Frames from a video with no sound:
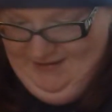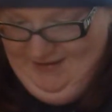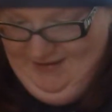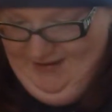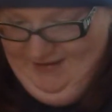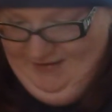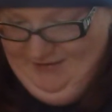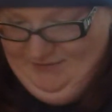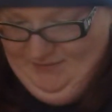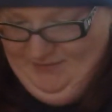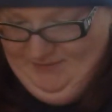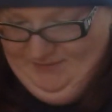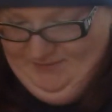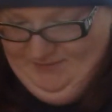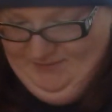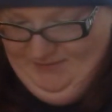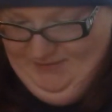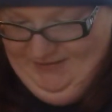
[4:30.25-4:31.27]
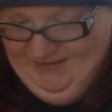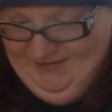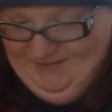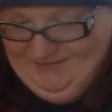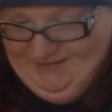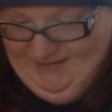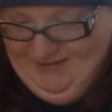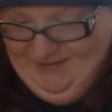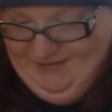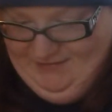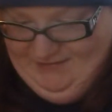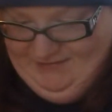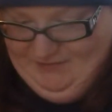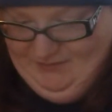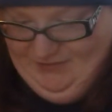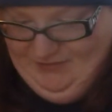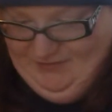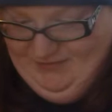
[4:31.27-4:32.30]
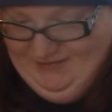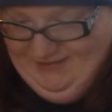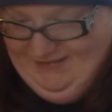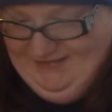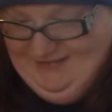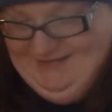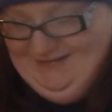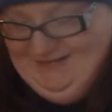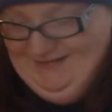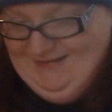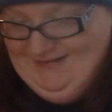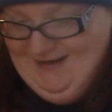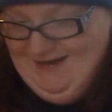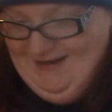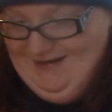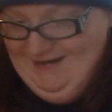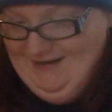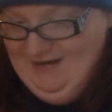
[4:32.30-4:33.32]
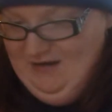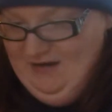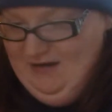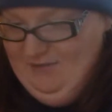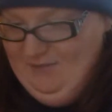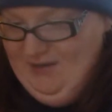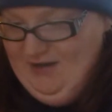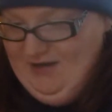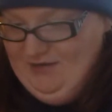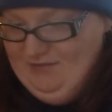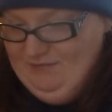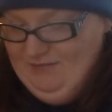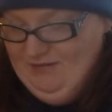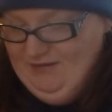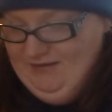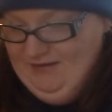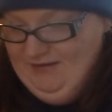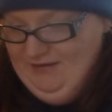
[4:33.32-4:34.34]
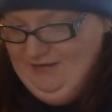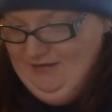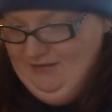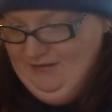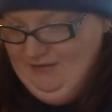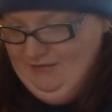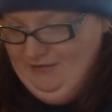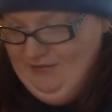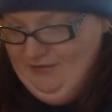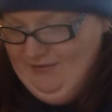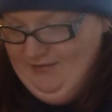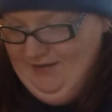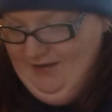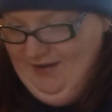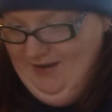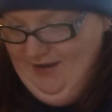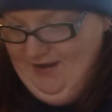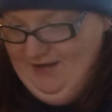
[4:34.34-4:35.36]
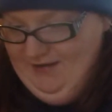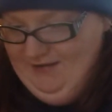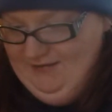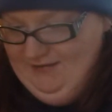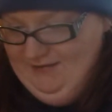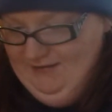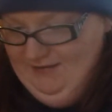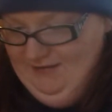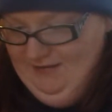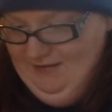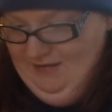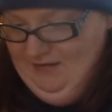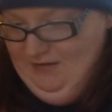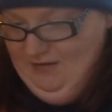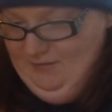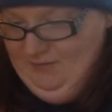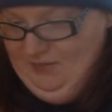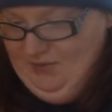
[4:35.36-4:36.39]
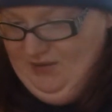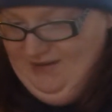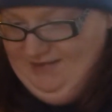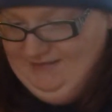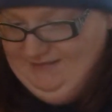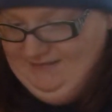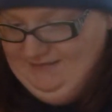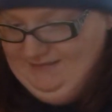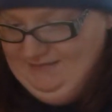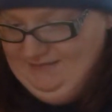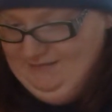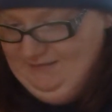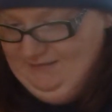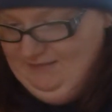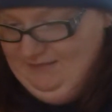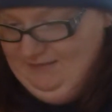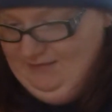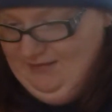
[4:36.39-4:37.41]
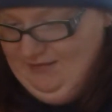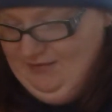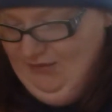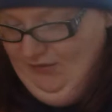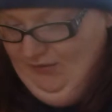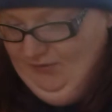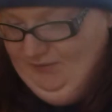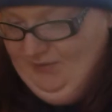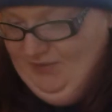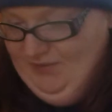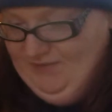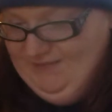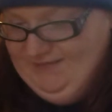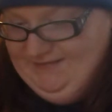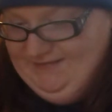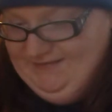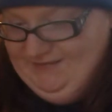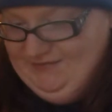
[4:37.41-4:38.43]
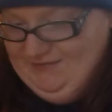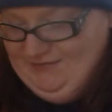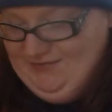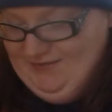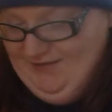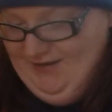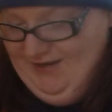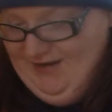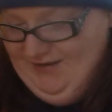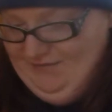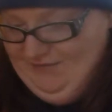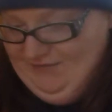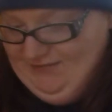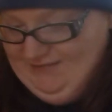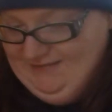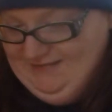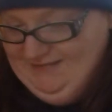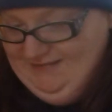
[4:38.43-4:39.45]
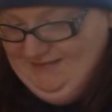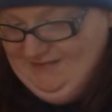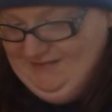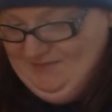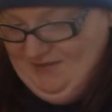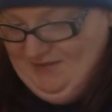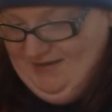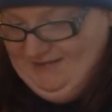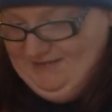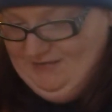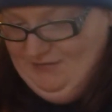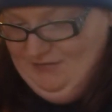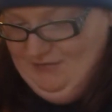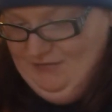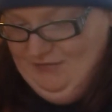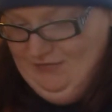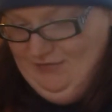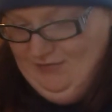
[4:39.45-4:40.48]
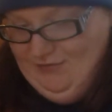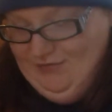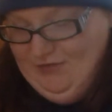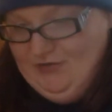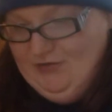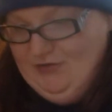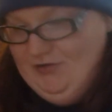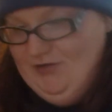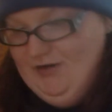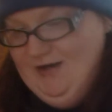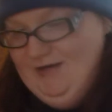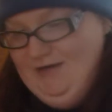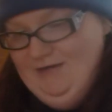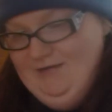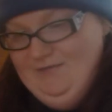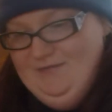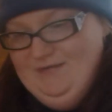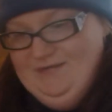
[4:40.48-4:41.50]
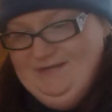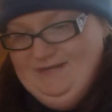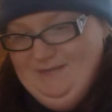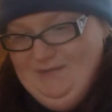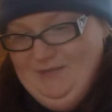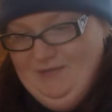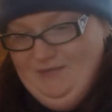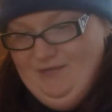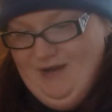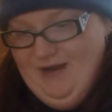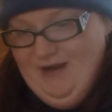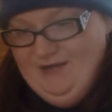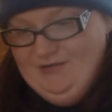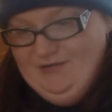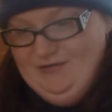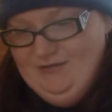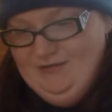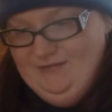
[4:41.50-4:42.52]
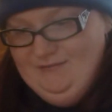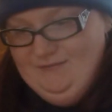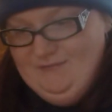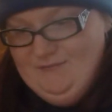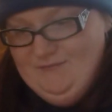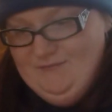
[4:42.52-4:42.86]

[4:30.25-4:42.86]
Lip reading: Hang your monkey upside down, explore your monkey's silly side. Pet your monkey on the head. Press and hold both sensors on the head for a silly surprise or cradle it for a sleepy reaction.